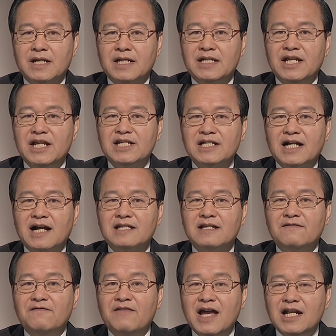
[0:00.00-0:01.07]
These are the
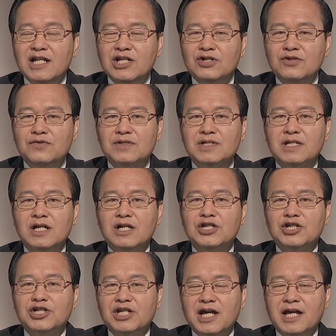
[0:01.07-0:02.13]
values
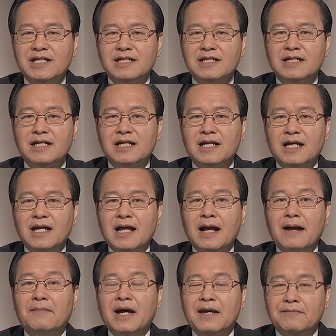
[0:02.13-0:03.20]
shared
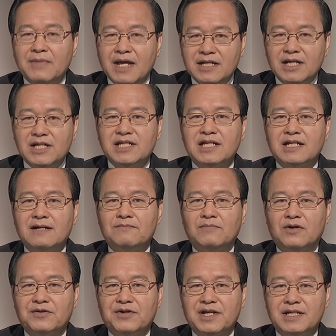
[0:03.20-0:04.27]
by many
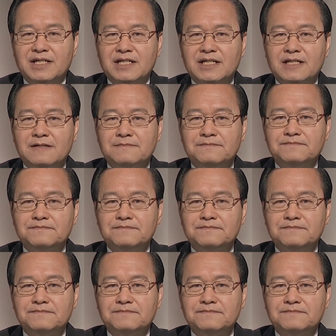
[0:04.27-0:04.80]
Singaporeans.